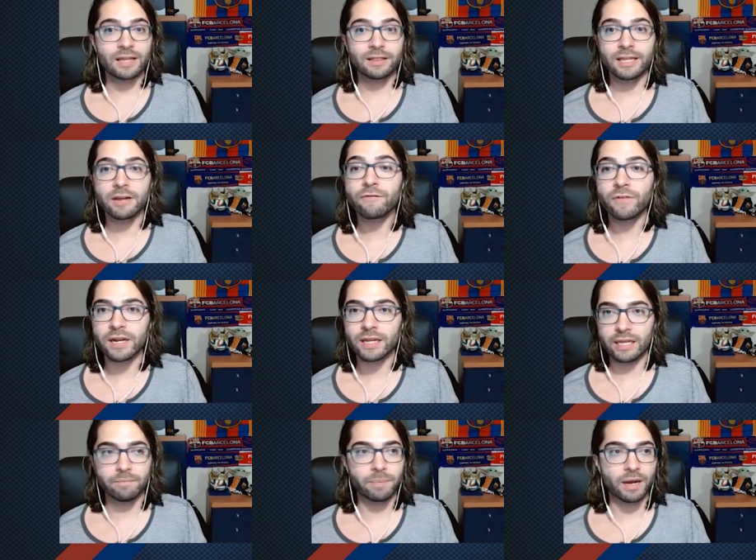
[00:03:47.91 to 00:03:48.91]
I think
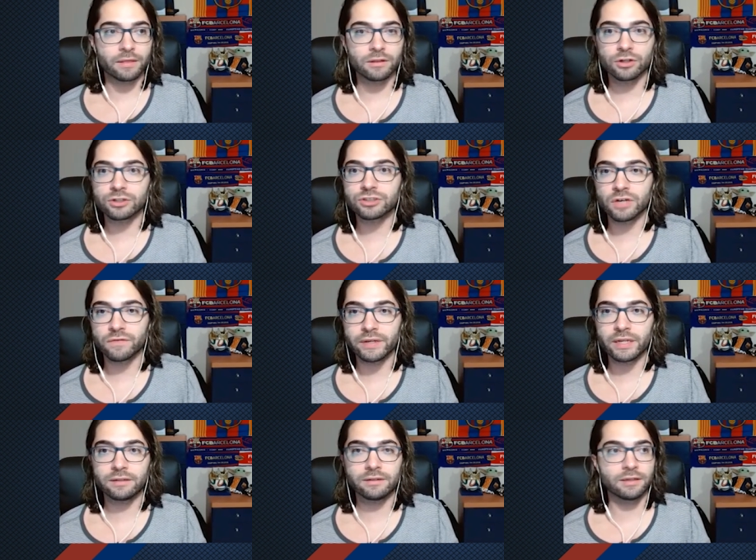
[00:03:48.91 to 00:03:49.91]
Frenkie, by the looks of
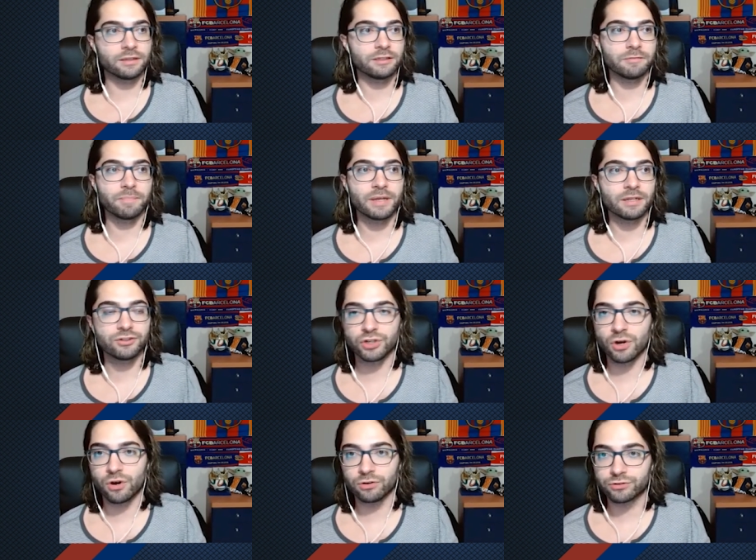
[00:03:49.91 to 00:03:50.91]
it, he's been
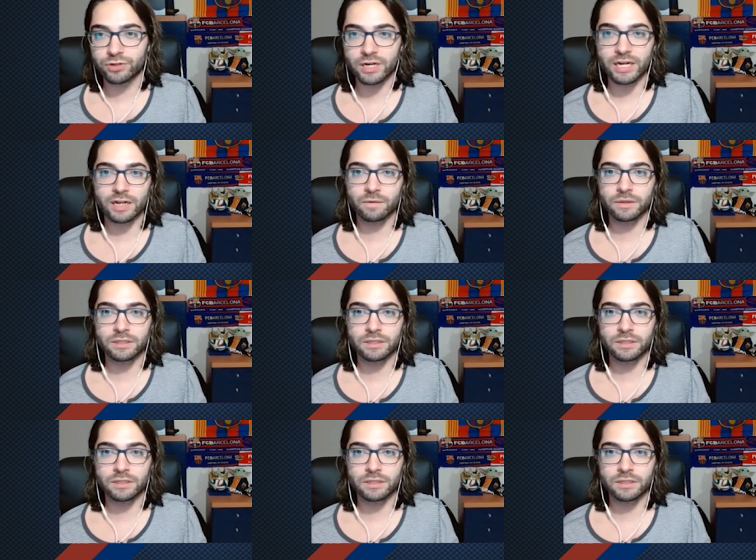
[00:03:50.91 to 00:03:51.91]
shown training with the
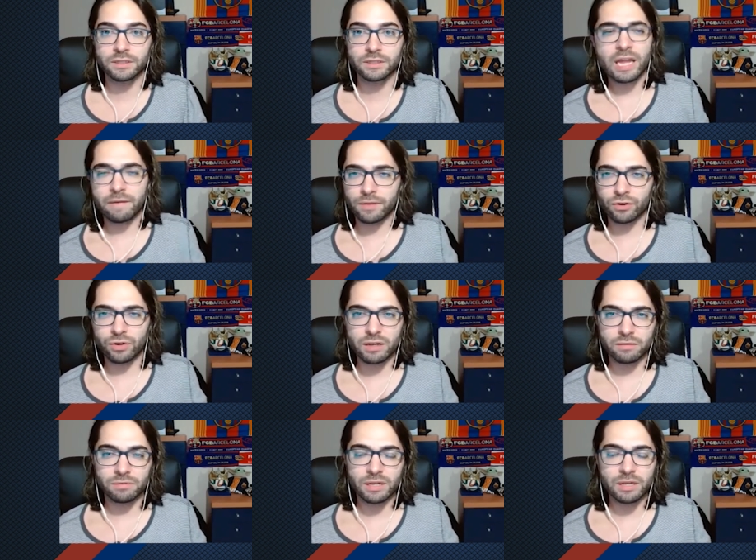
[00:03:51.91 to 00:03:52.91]
team, even though
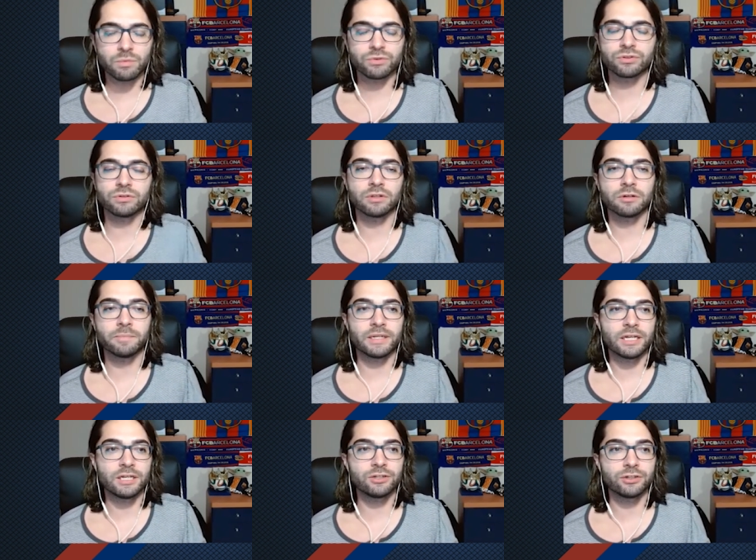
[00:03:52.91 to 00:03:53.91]
he, he was a little
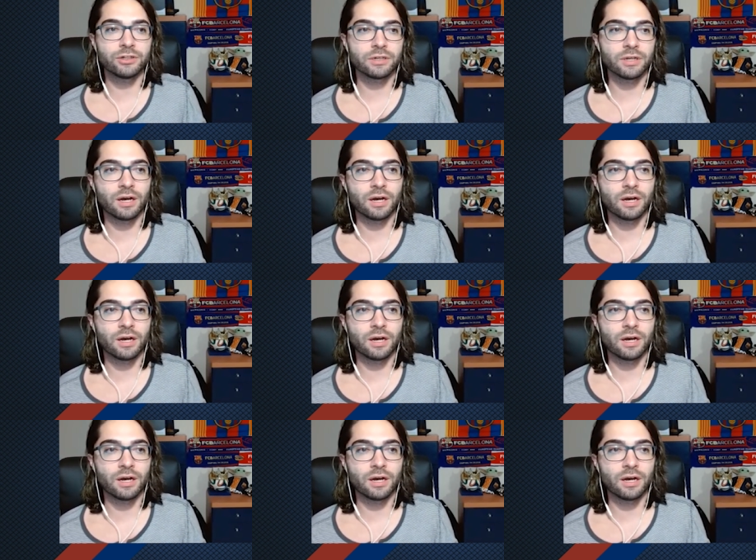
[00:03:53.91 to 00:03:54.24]
bit injured.